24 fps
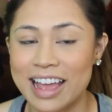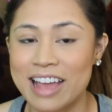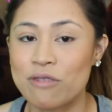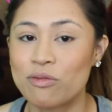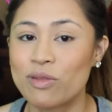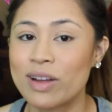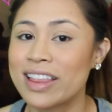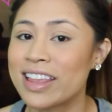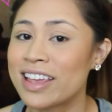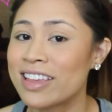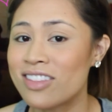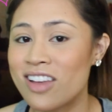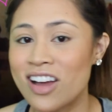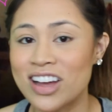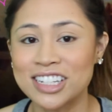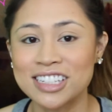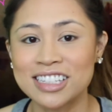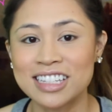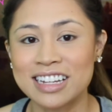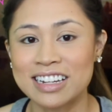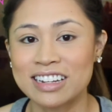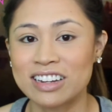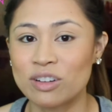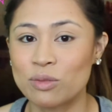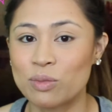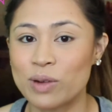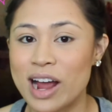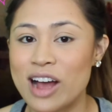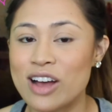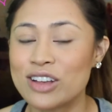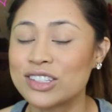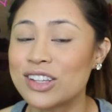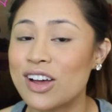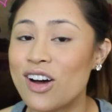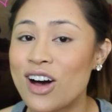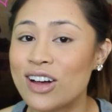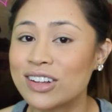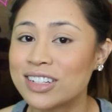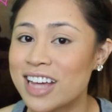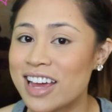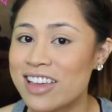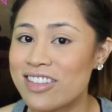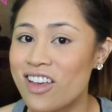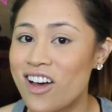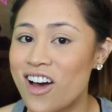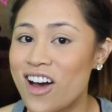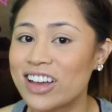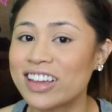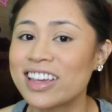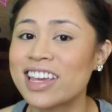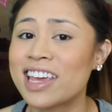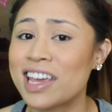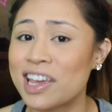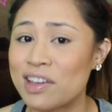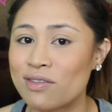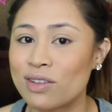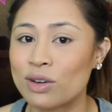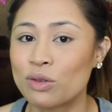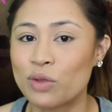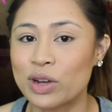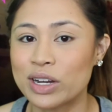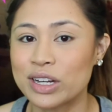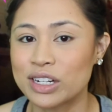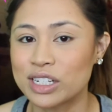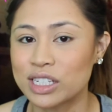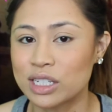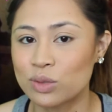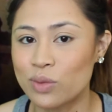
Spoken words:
It really locks in your brows all day long, even when you're